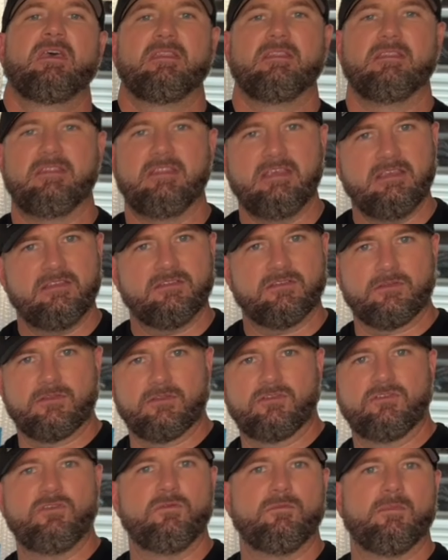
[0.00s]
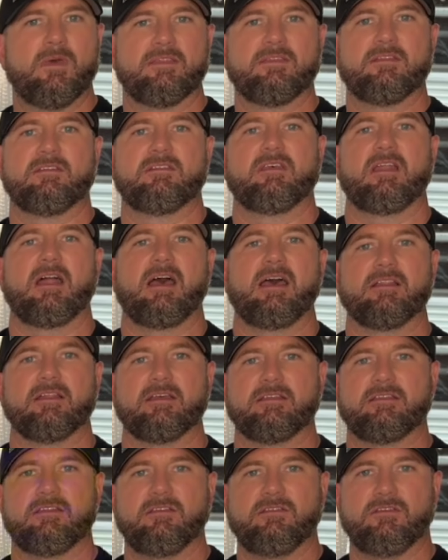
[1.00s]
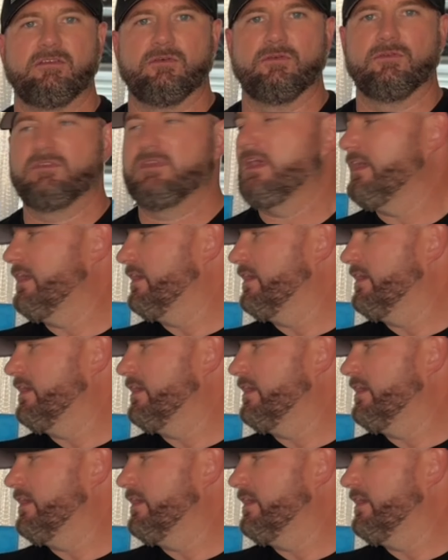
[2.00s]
These are the two methods that I like to use.